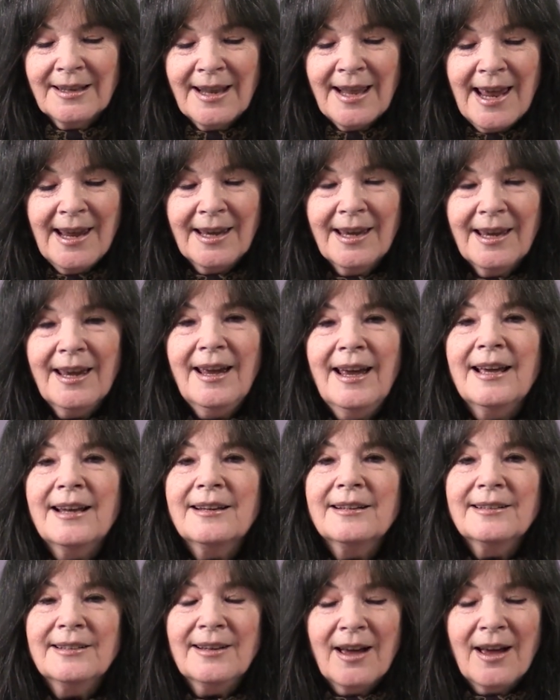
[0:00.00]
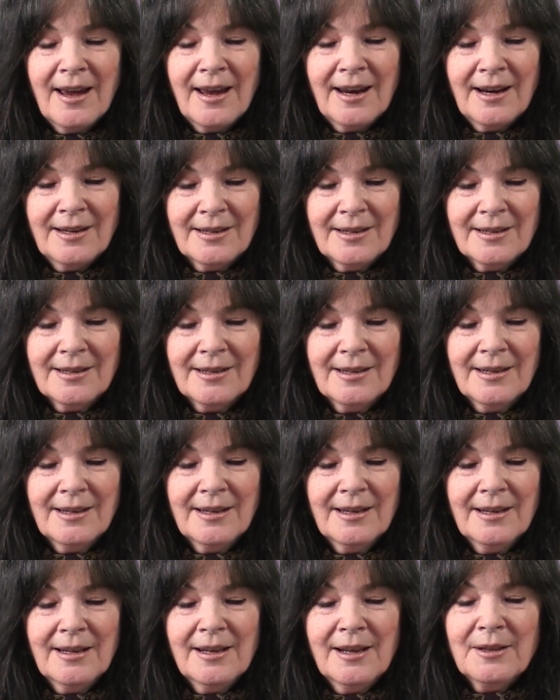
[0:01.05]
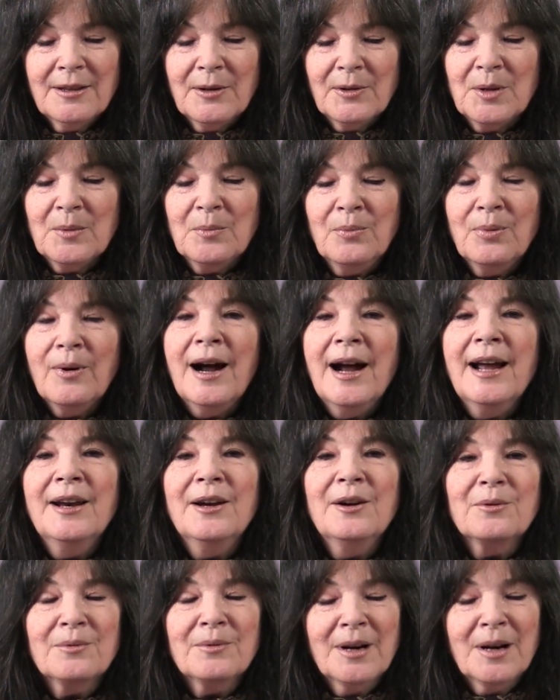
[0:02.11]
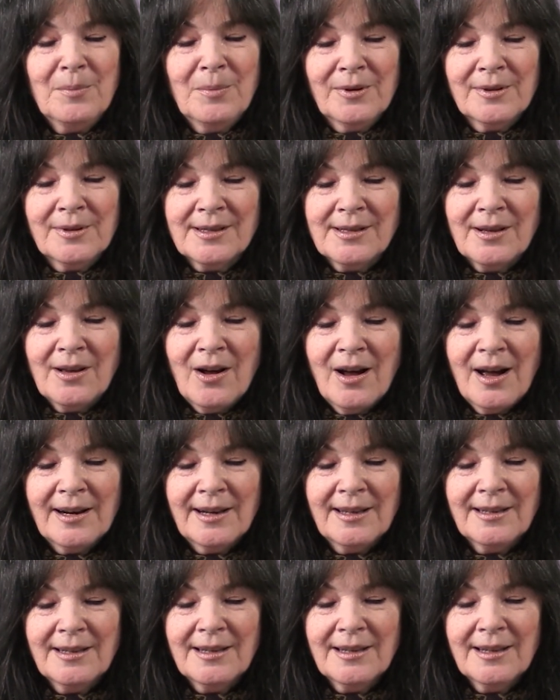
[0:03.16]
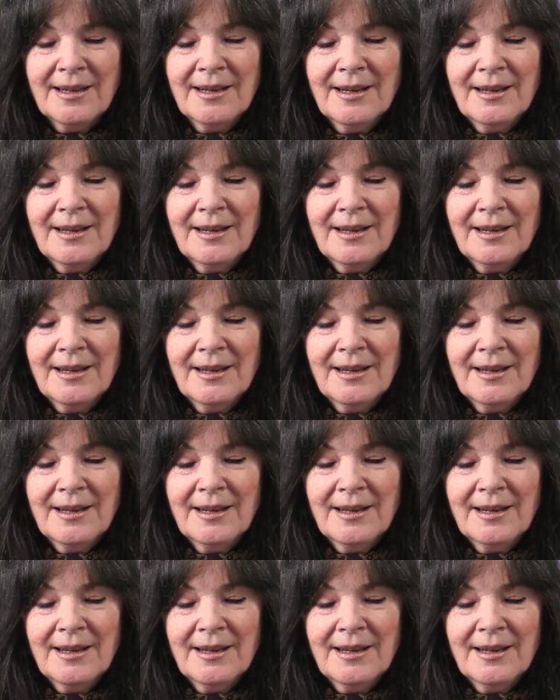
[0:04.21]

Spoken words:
lake at night, though the bright ripples on it